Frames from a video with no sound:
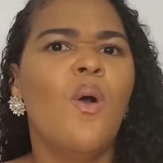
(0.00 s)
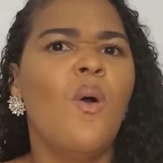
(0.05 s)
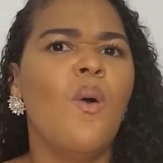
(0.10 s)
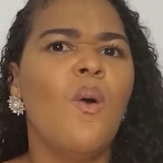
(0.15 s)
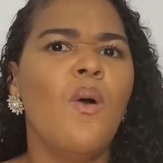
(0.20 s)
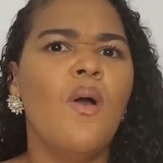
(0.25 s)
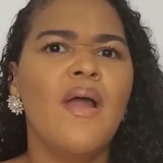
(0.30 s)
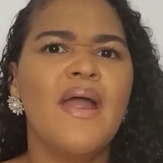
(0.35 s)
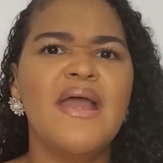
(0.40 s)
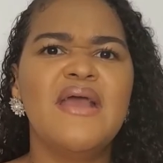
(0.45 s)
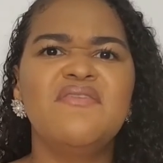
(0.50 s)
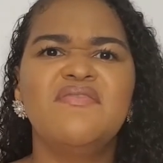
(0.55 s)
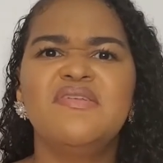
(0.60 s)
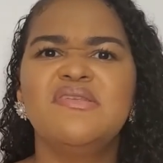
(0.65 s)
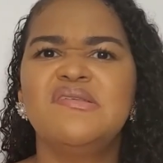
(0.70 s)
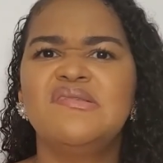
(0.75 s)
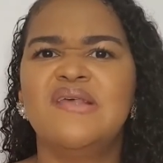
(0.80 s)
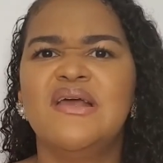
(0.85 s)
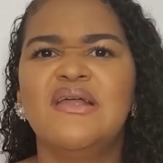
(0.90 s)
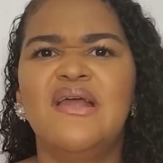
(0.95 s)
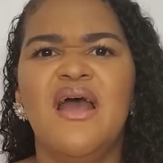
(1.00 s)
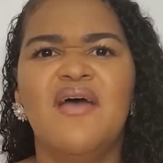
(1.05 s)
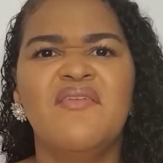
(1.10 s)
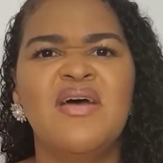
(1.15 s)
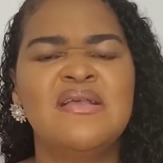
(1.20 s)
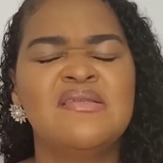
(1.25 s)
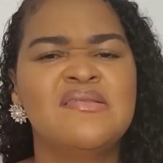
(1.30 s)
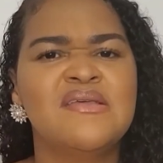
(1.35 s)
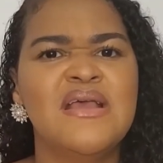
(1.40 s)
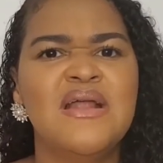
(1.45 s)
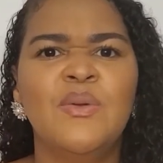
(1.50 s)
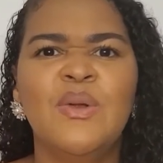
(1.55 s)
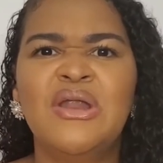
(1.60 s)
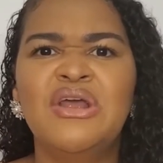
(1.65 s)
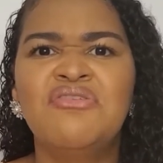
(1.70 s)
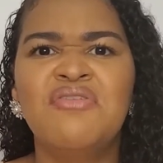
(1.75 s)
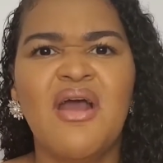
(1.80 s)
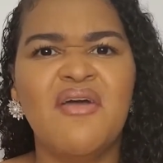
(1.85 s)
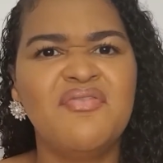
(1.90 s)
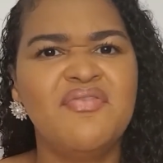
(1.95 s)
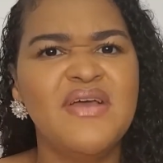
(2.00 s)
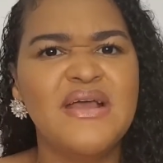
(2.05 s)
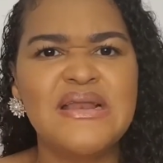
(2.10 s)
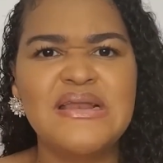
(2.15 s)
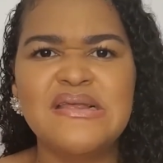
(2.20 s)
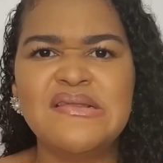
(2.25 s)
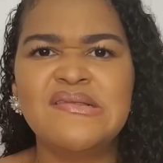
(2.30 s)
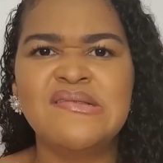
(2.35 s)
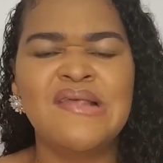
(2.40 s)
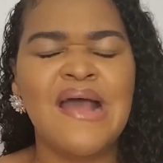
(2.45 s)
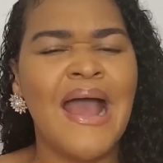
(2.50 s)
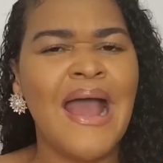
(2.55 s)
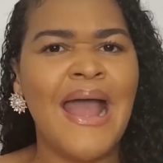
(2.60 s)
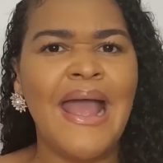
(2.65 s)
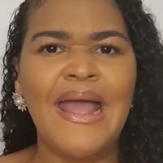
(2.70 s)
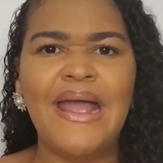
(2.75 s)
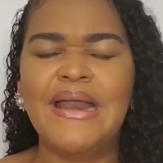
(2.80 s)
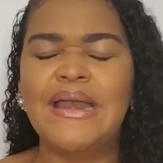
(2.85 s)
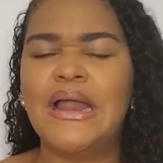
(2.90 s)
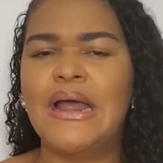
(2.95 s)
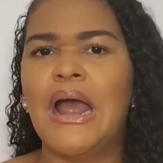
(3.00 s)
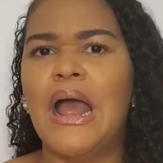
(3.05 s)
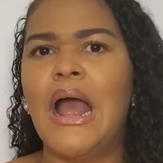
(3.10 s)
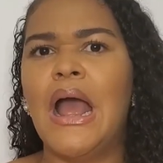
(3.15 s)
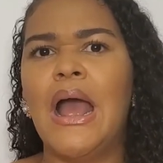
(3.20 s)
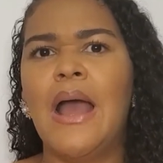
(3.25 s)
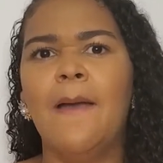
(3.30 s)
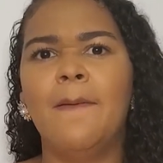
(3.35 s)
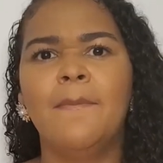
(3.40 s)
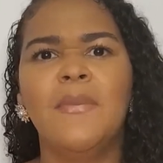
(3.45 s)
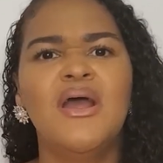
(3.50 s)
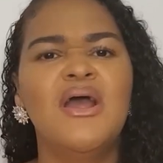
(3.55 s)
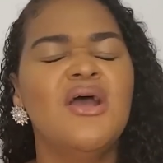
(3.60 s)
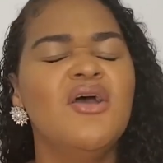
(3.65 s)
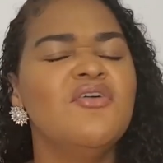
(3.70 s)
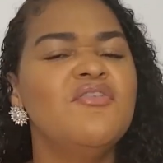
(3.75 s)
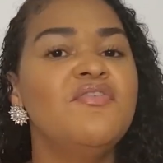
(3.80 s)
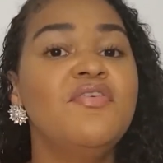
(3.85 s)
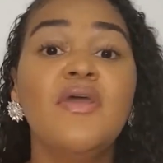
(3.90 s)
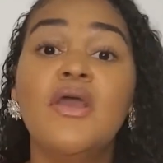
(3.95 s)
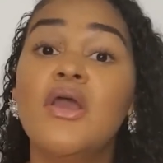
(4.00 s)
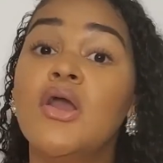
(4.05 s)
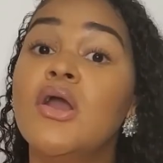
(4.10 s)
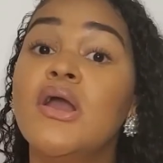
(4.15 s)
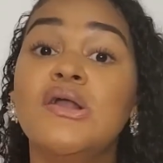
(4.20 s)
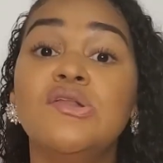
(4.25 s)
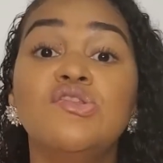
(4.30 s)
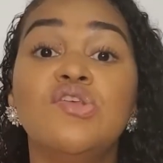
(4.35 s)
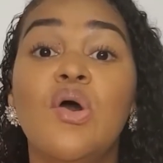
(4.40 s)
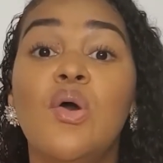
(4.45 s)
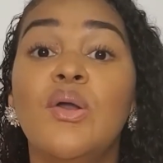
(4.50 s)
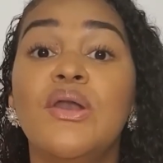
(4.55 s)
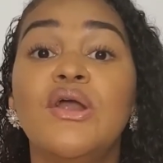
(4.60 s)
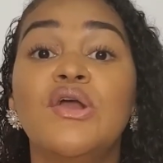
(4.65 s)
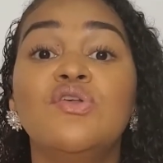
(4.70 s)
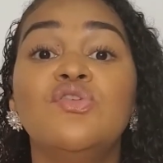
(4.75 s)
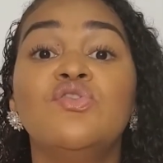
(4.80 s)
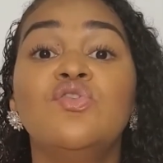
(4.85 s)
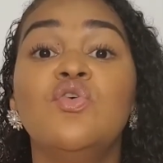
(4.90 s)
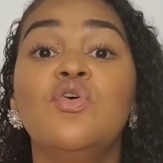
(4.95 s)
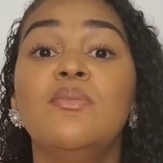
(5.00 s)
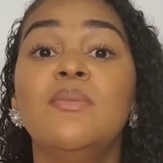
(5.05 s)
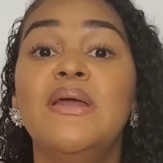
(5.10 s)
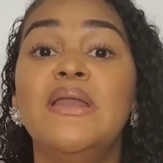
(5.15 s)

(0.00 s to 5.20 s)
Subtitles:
or if it is that you have a skill with graphic design, figure it out. There's so many